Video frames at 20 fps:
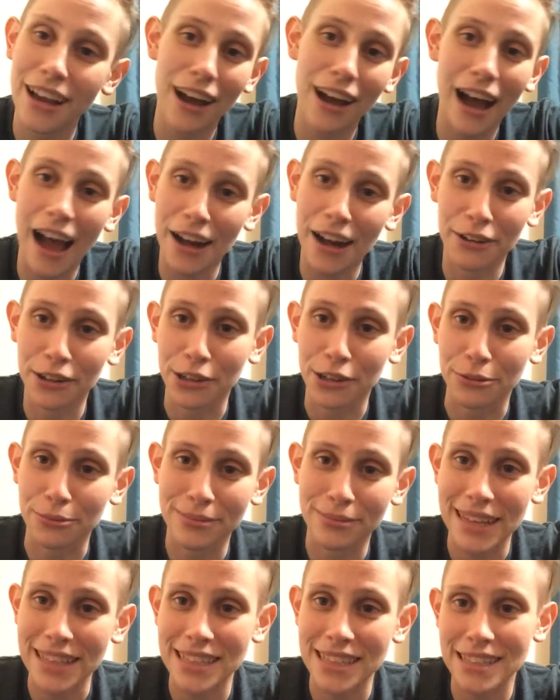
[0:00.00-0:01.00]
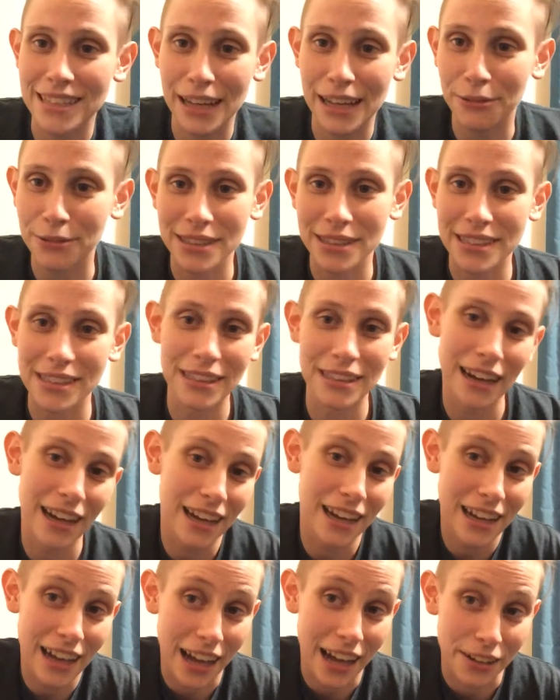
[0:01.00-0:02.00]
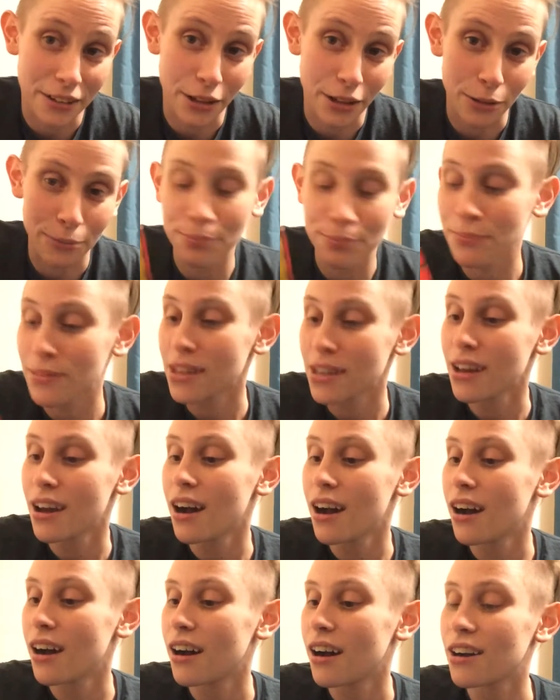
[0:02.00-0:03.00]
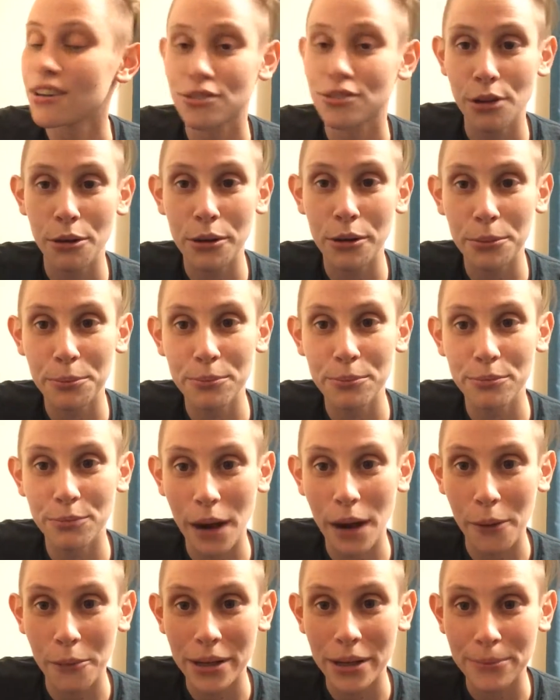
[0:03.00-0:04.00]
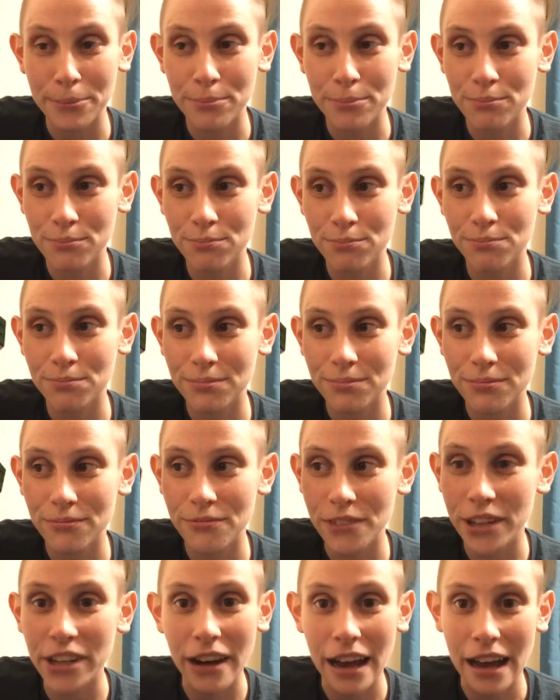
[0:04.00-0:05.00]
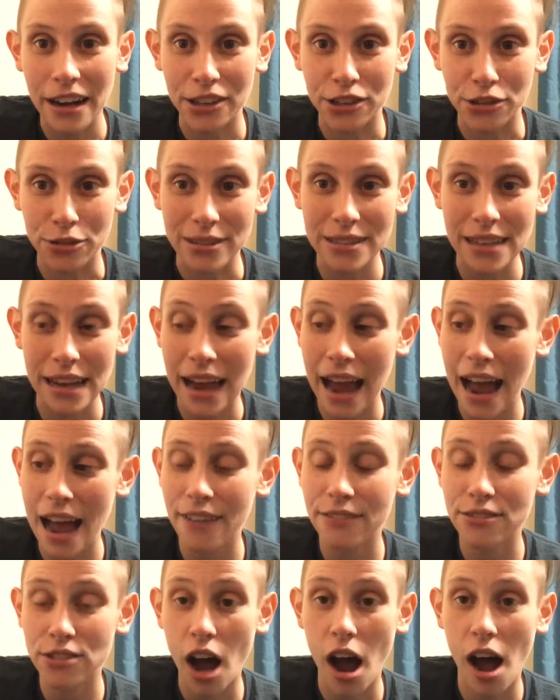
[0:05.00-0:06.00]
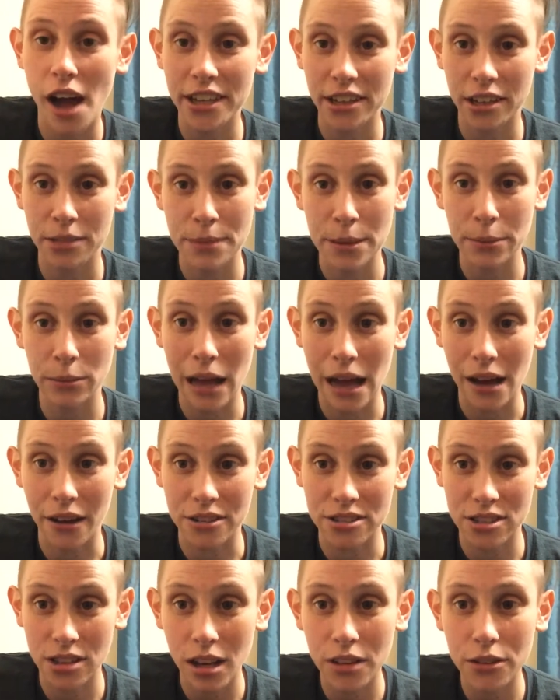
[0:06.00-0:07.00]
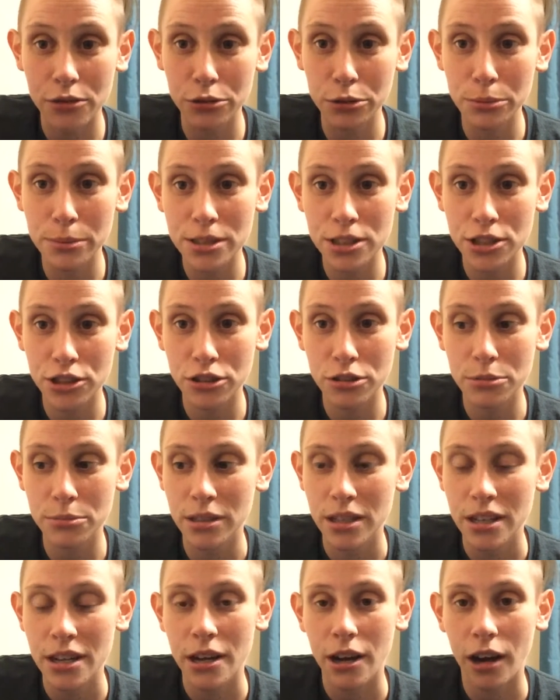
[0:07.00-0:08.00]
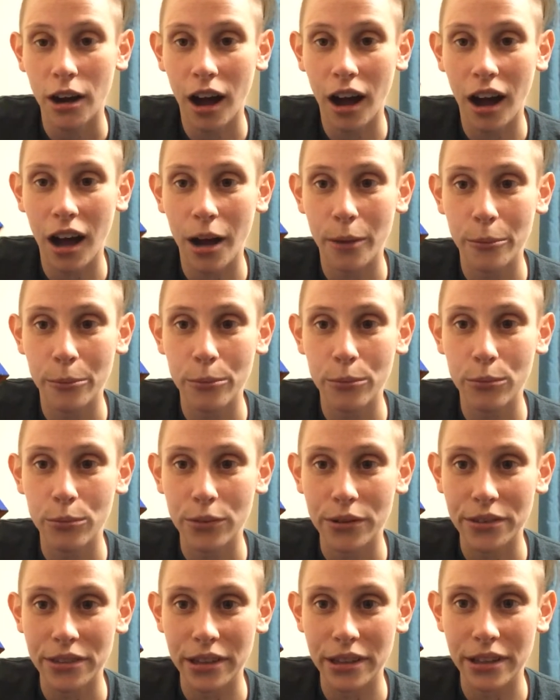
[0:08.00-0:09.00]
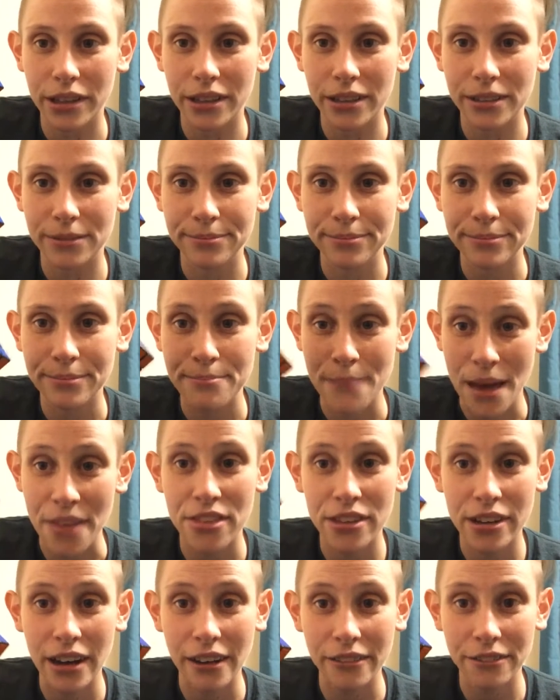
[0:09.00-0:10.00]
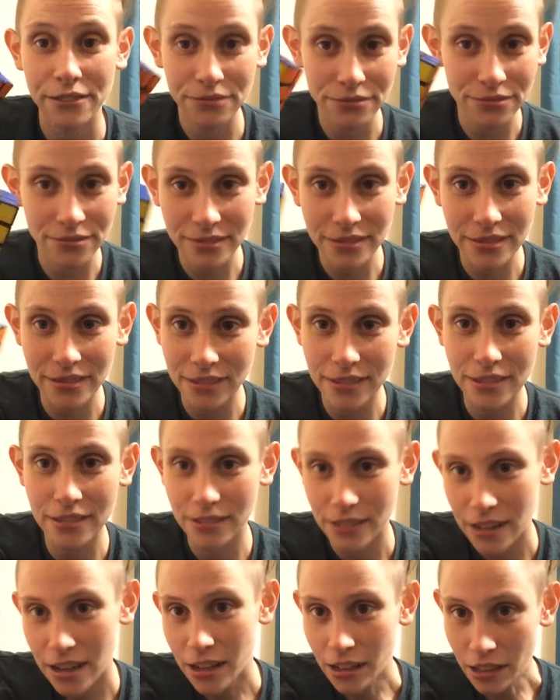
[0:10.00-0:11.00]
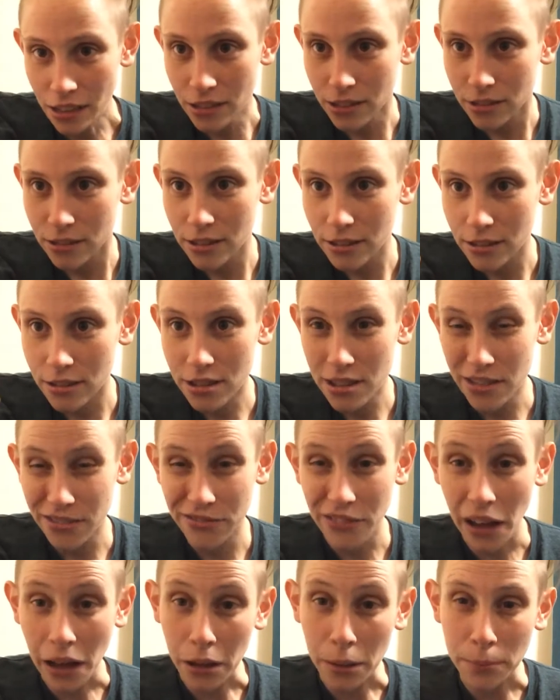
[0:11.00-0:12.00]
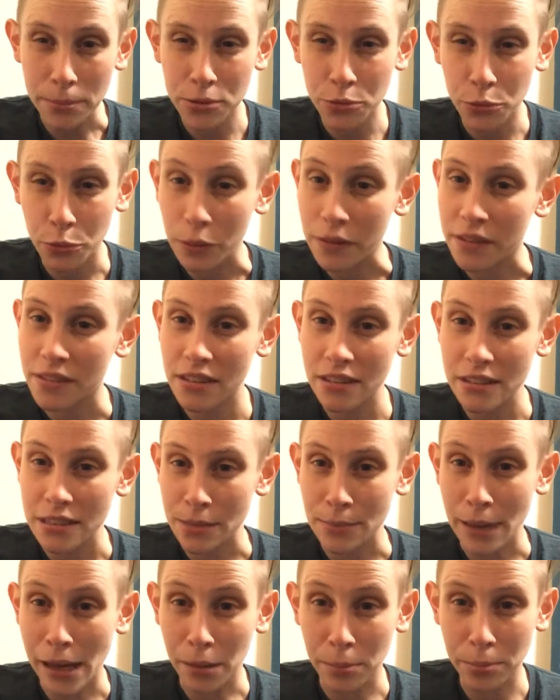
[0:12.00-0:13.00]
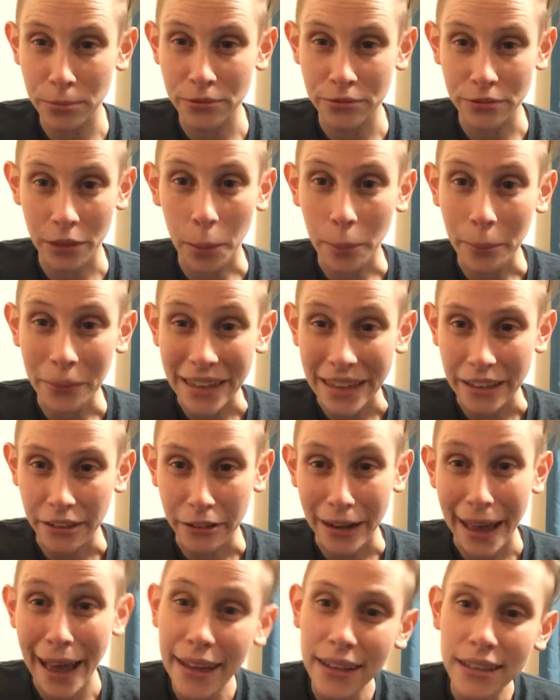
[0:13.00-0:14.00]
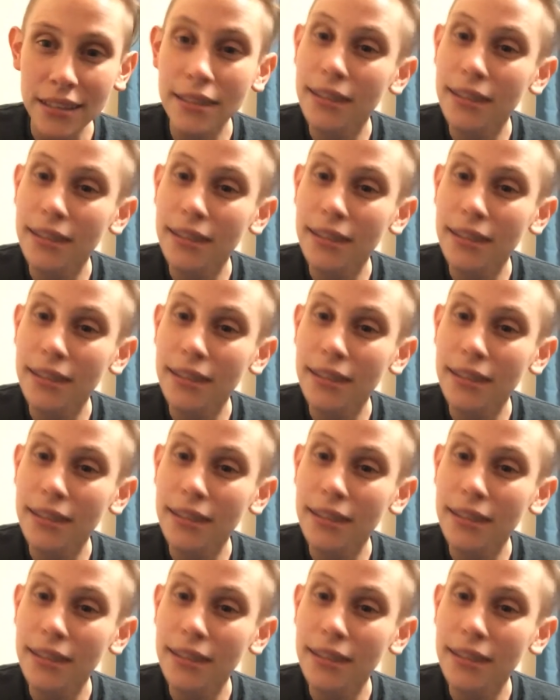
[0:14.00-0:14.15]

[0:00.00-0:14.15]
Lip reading: I don't know. I don't know. So I wanna figure out how to do this. I have taught young people how to solve the Rubik's Cube with a method I've developed with some help from the internet.